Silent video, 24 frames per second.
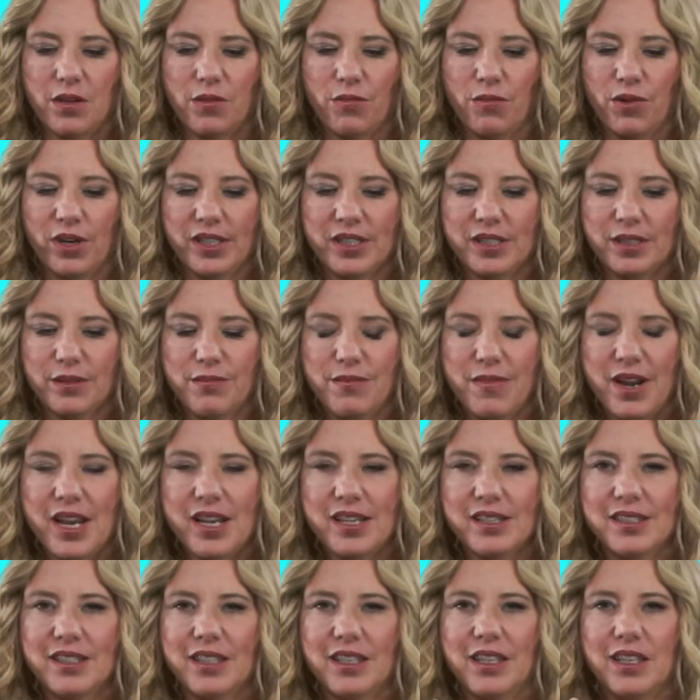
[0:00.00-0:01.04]
what's
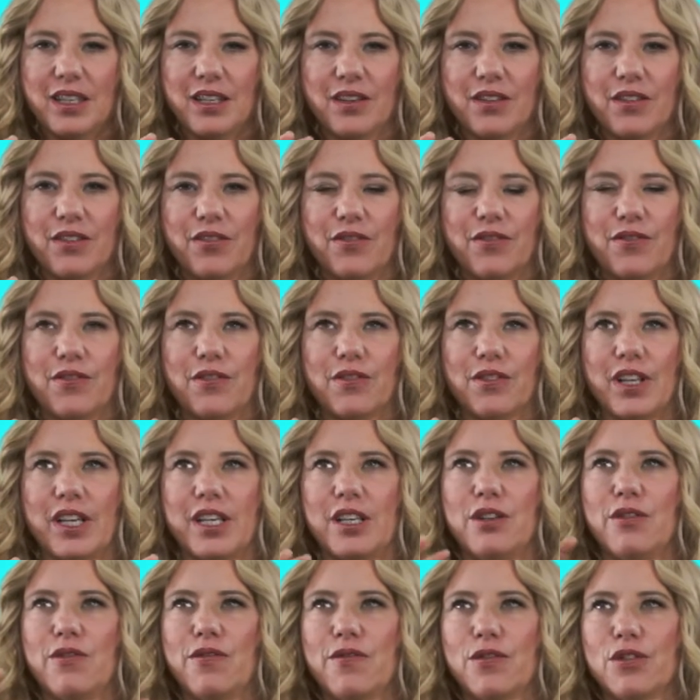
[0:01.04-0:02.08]
amazing, of
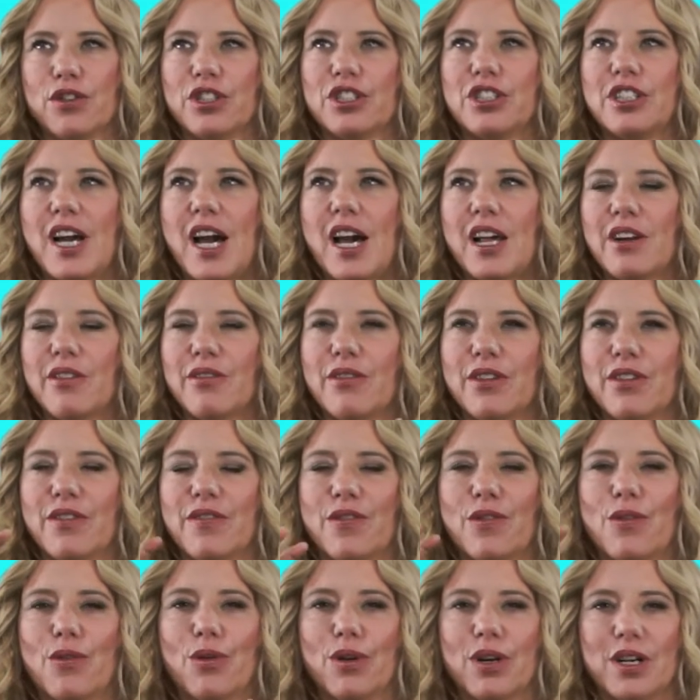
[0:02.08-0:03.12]
like you foreshadow it,
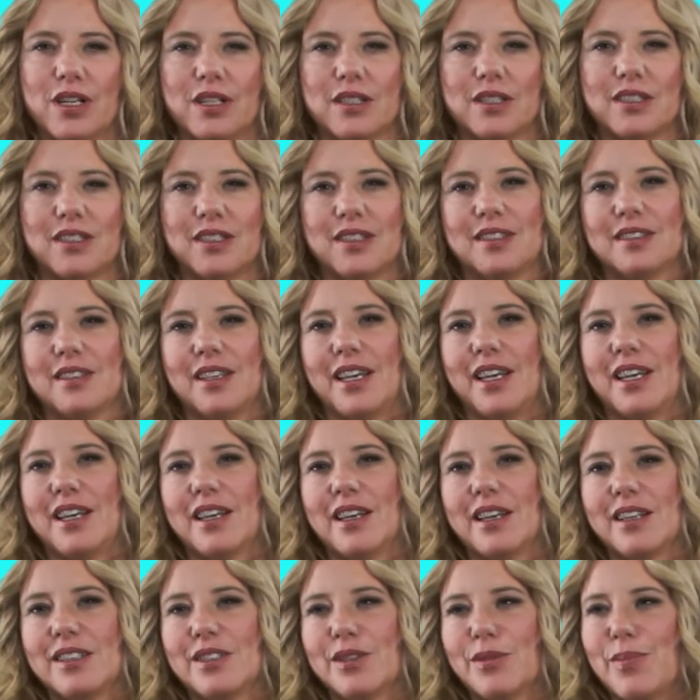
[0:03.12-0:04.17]
of course, it's like
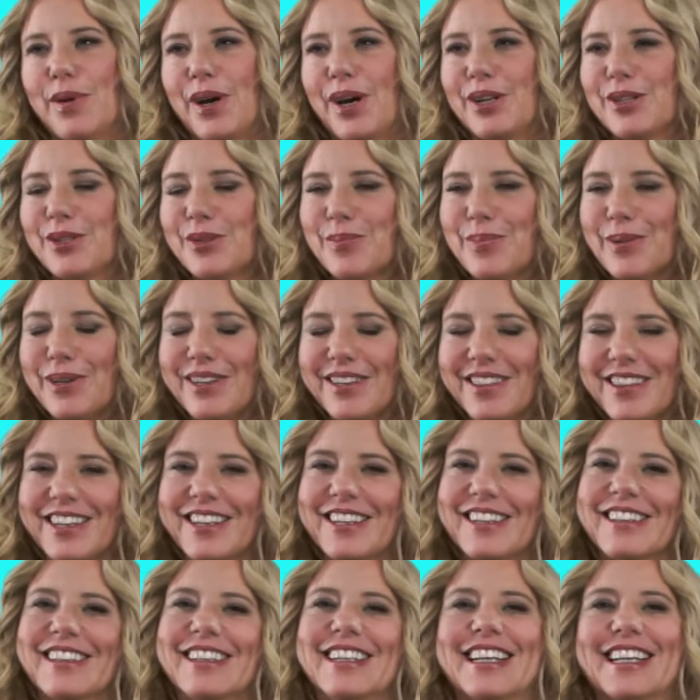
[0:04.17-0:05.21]
it's a birthing
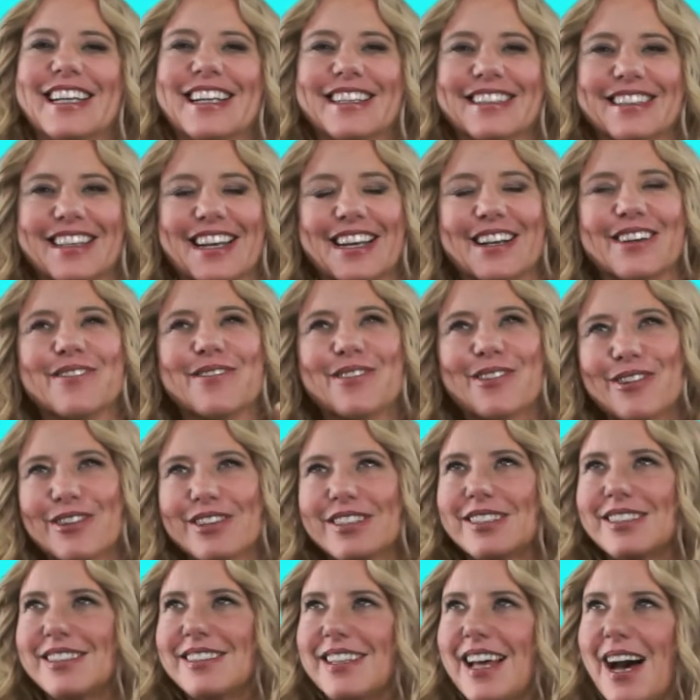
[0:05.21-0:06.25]
clinic. Like, of
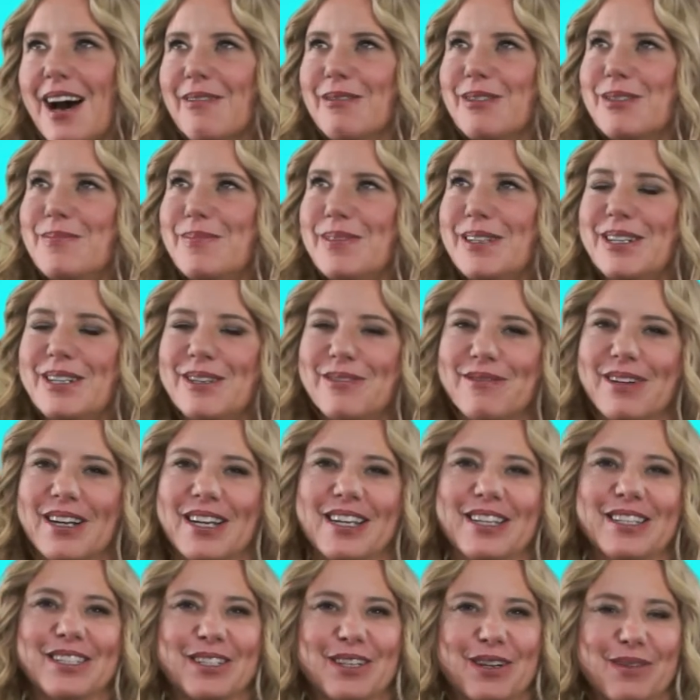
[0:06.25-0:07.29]
course, that would be what
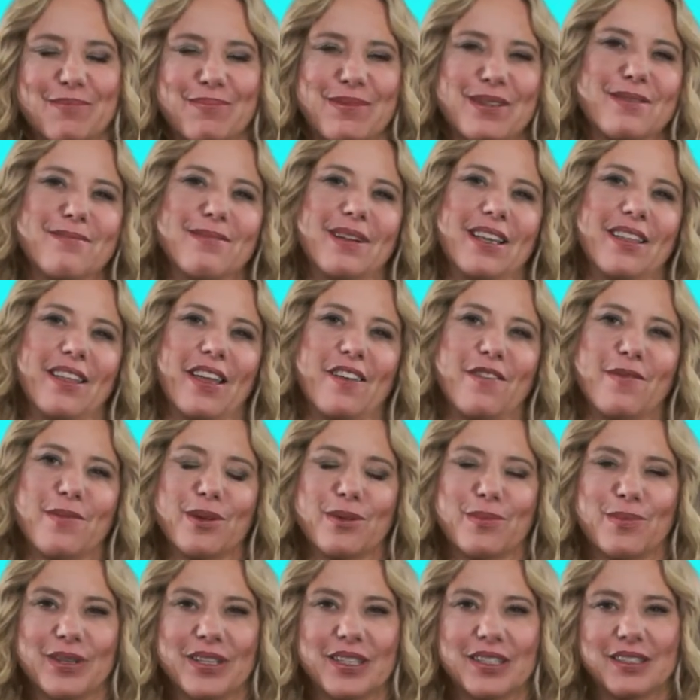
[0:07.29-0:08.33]
ended up being my life
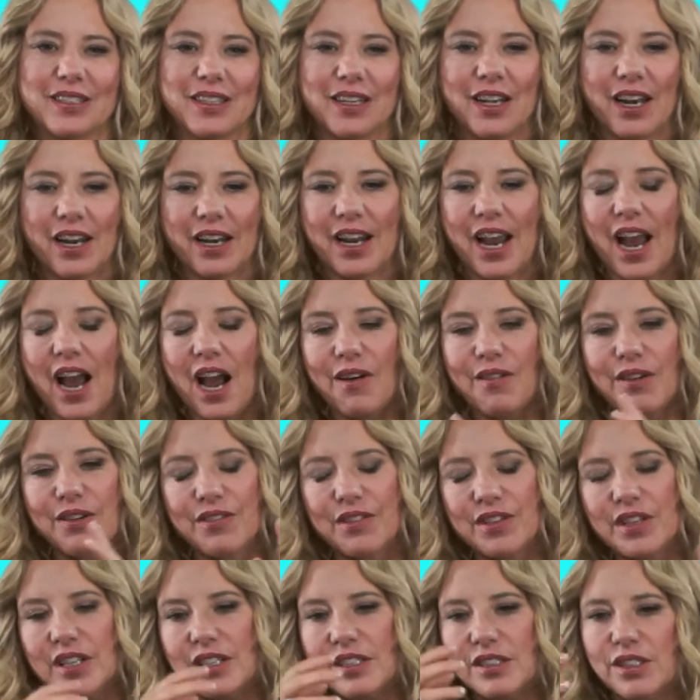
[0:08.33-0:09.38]
purpose, and like how
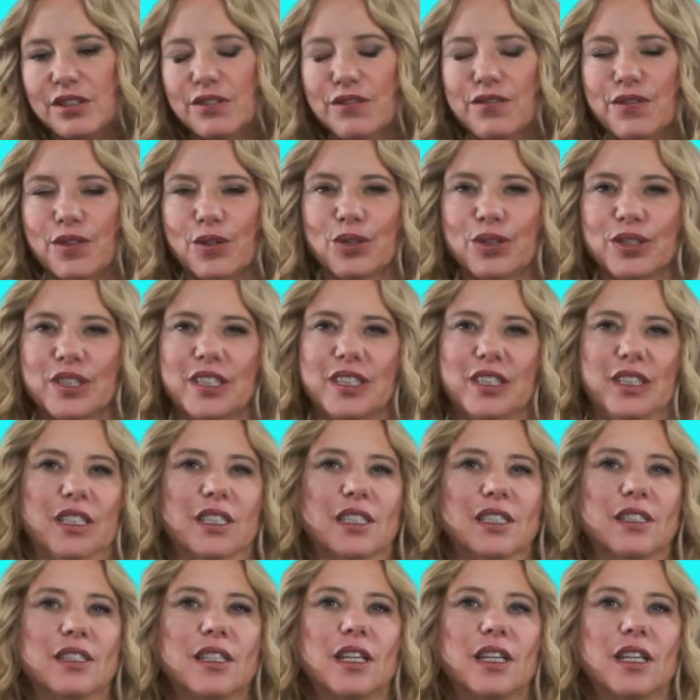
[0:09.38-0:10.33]
everything's unfolded